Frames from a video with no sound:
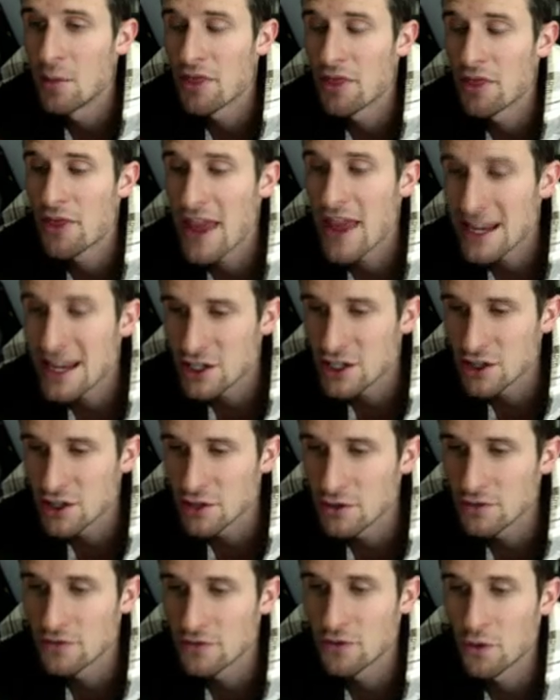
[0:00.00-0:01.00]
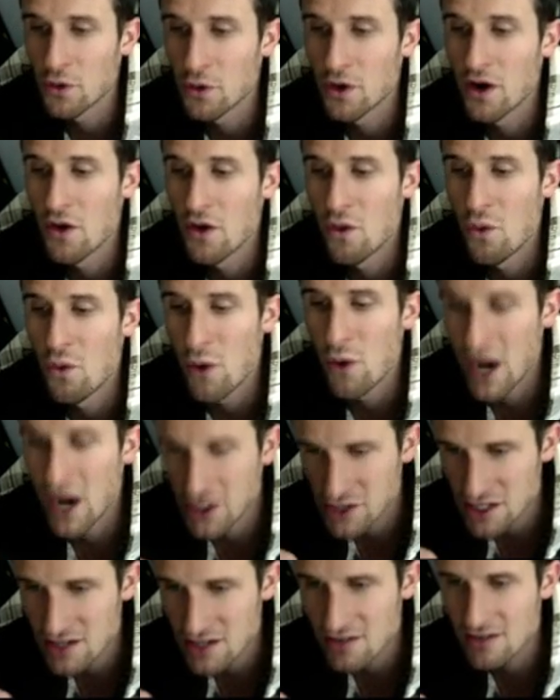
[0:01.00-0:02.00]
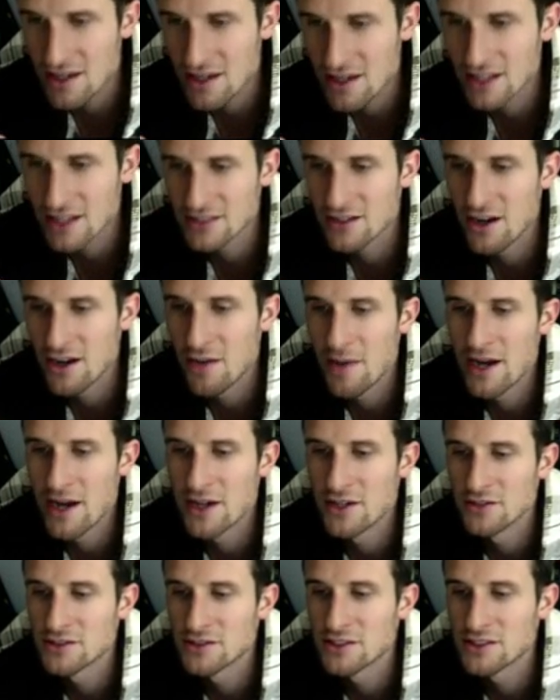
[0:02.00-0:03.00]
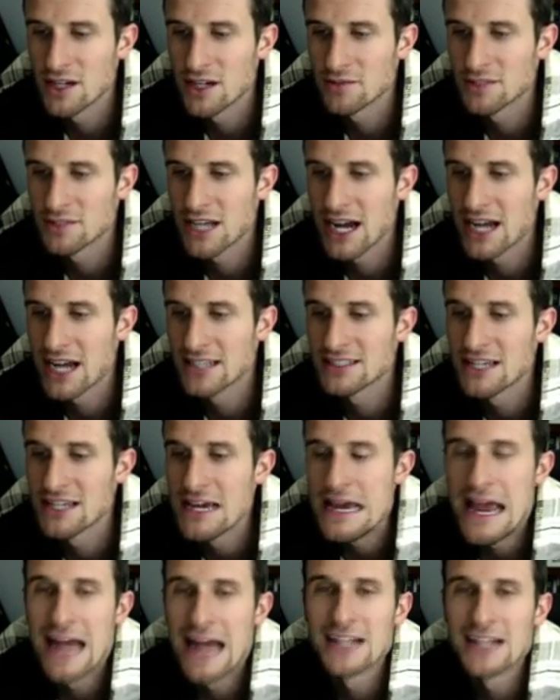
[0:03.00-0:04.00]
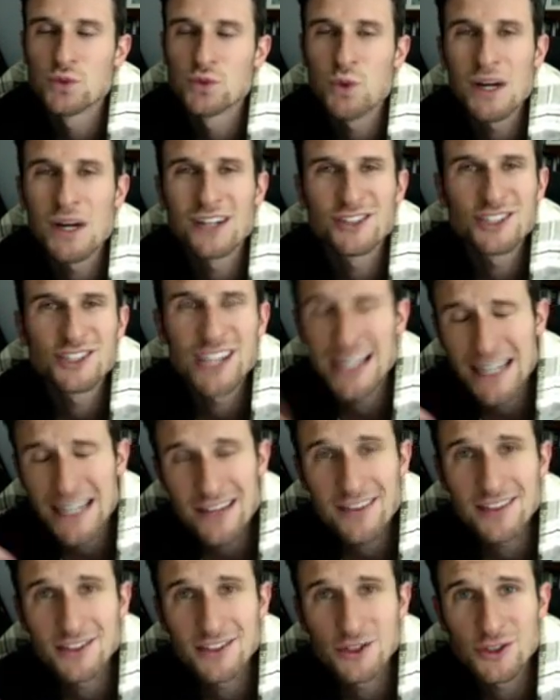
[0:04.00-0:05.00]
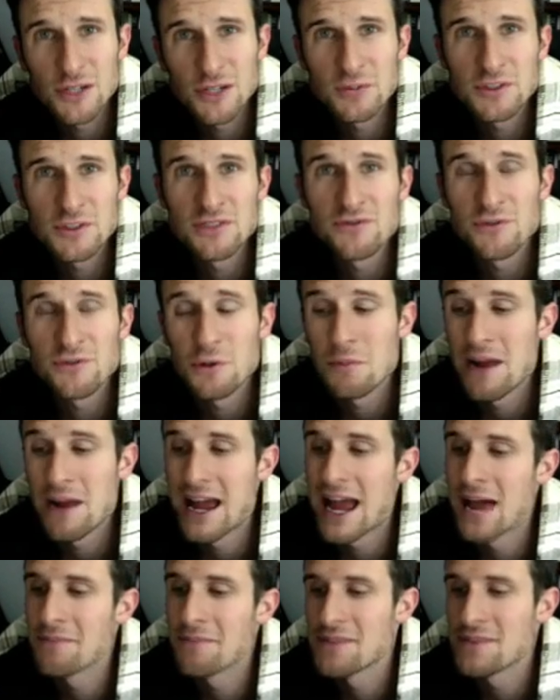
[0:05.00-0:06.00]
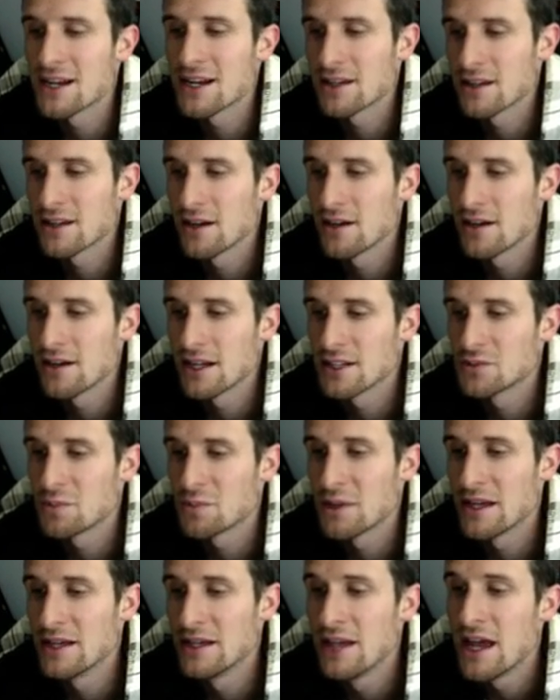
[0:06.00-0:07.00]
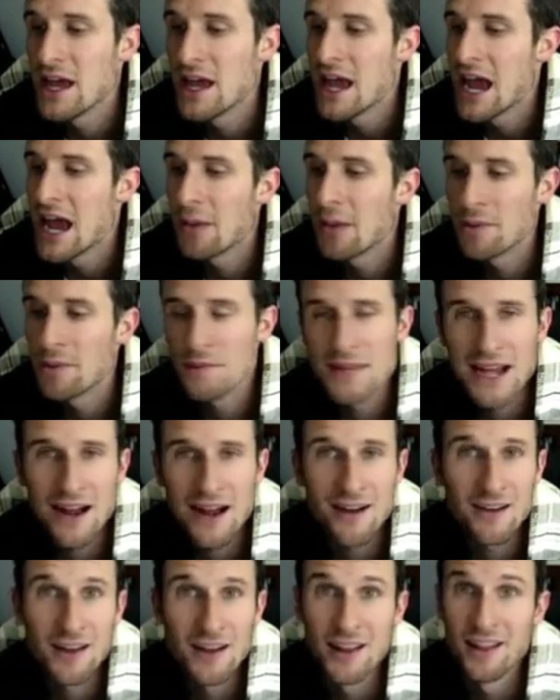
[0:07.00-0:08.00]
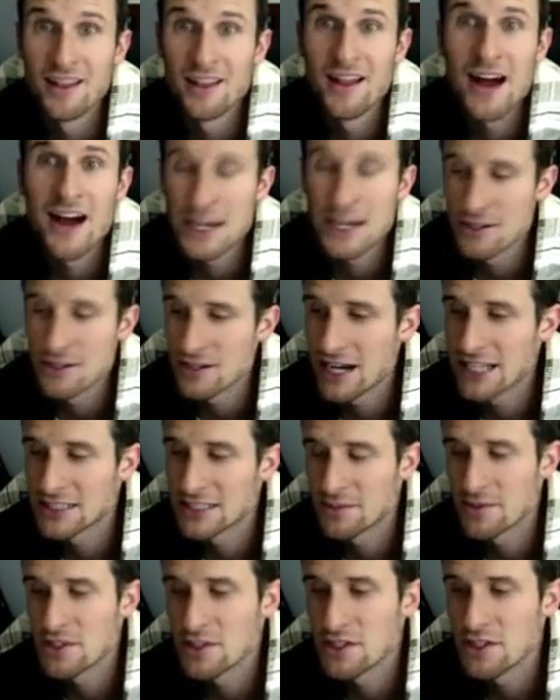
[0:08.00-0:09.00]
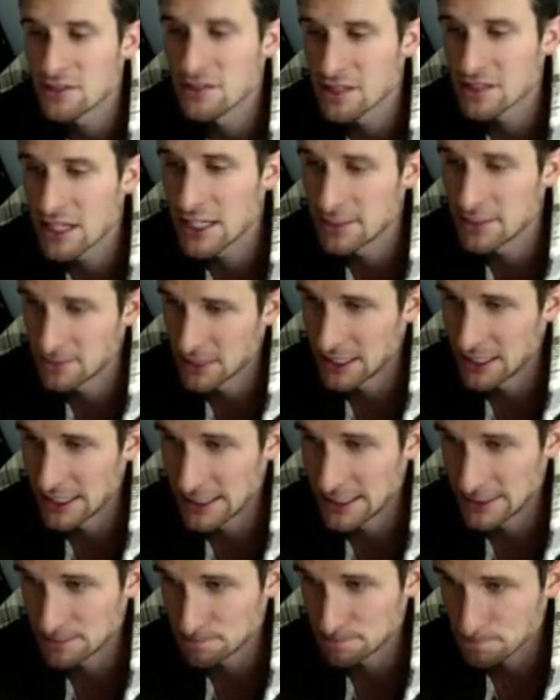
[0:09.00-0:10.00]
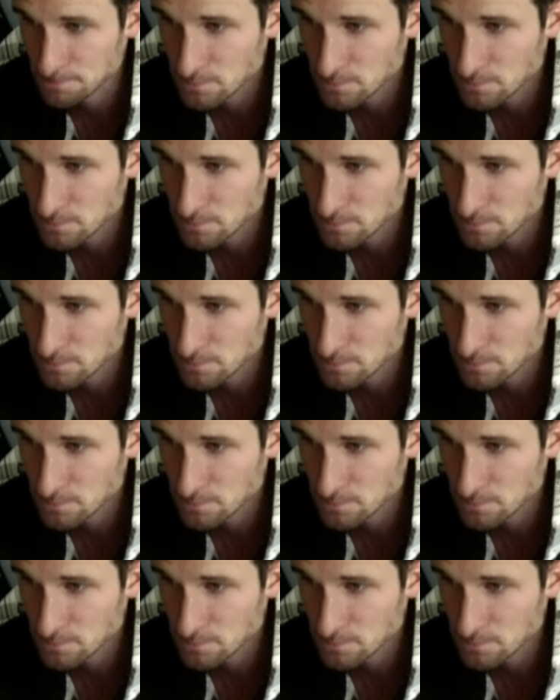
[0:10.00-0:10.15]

thank you for watching. Thanks to all my new subs, guys. And as well, check out the description for my AppNana code. It's been helping me out a lot. You guys have been using it. Um,